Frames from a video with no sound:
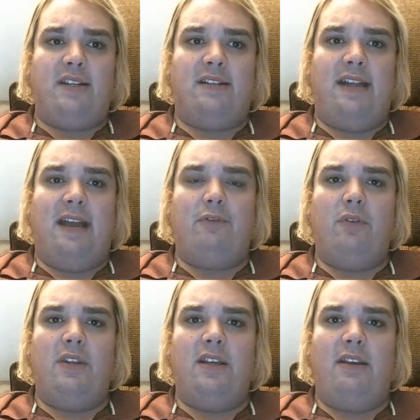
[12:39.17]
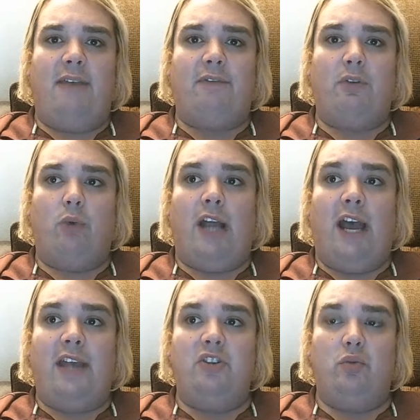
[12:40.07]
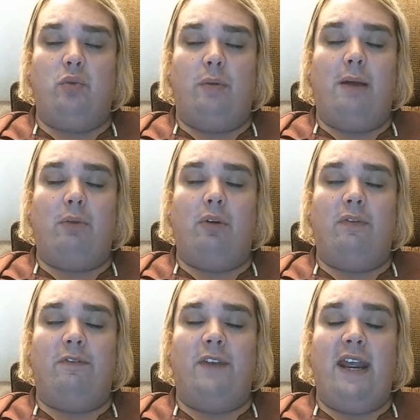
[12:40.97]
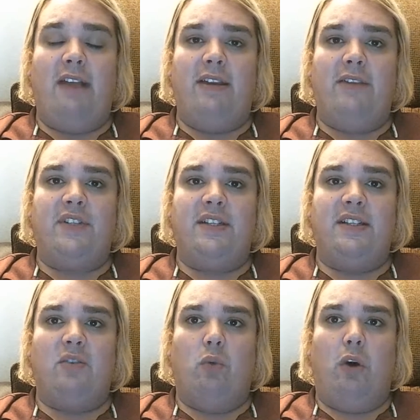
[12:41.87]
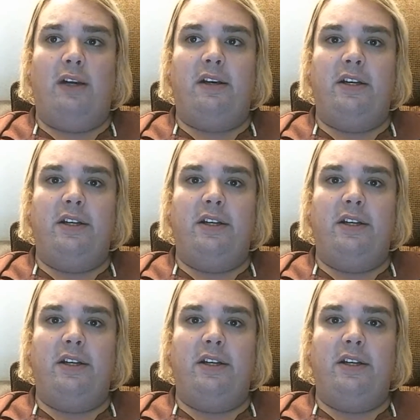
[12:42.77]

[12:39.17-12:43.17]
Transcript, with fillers: And after the after what I do remember of the finale of season one,